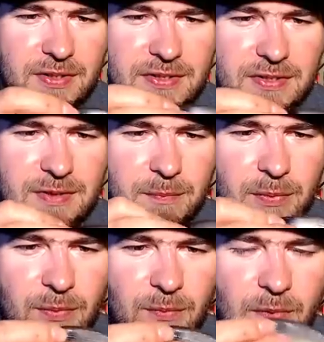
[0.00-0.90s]
in some
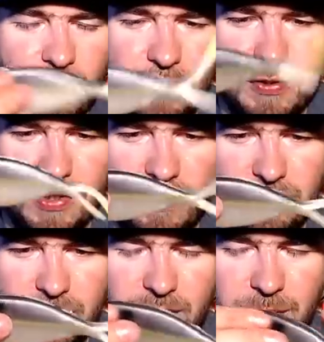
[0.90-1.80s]
boiling water,
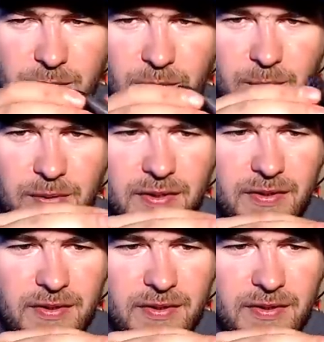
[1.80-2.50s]
soften it up a little bit.